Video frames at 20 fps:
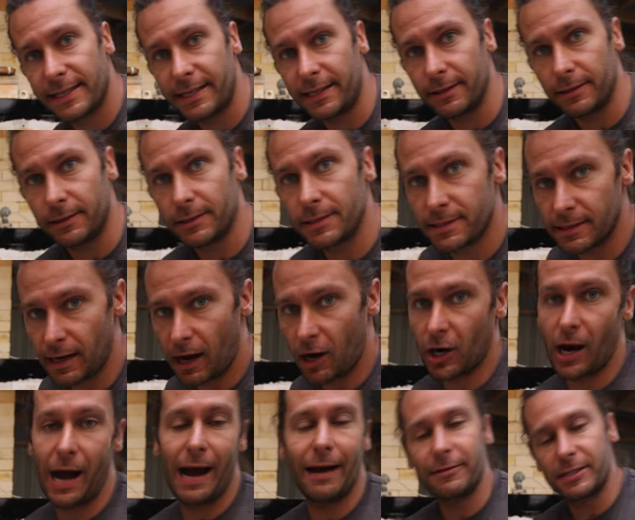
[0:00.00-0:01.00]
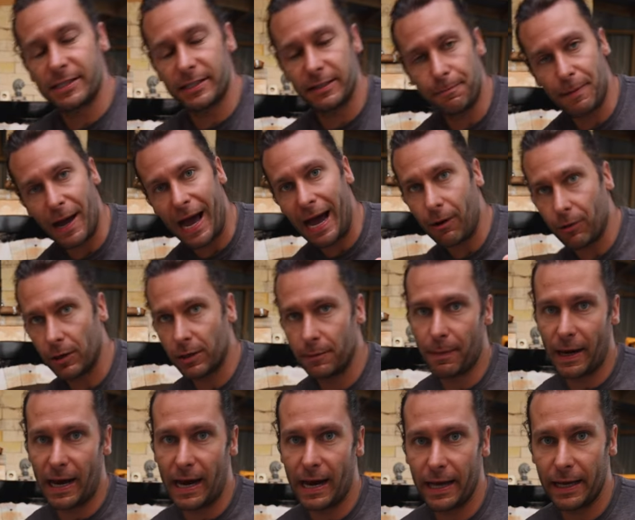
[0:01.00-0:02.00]
kilns are obviously powered
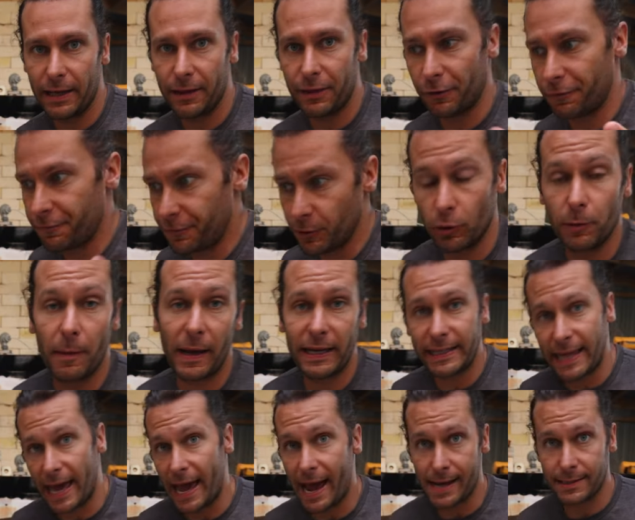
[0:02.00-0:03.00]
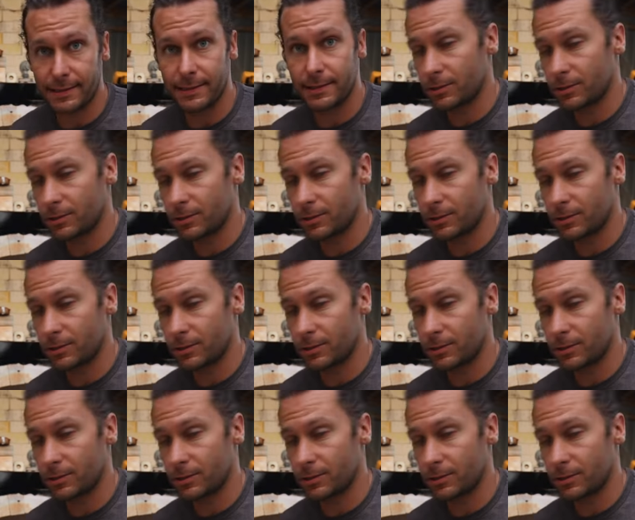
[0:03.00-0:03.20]
by, they're fueled by gas.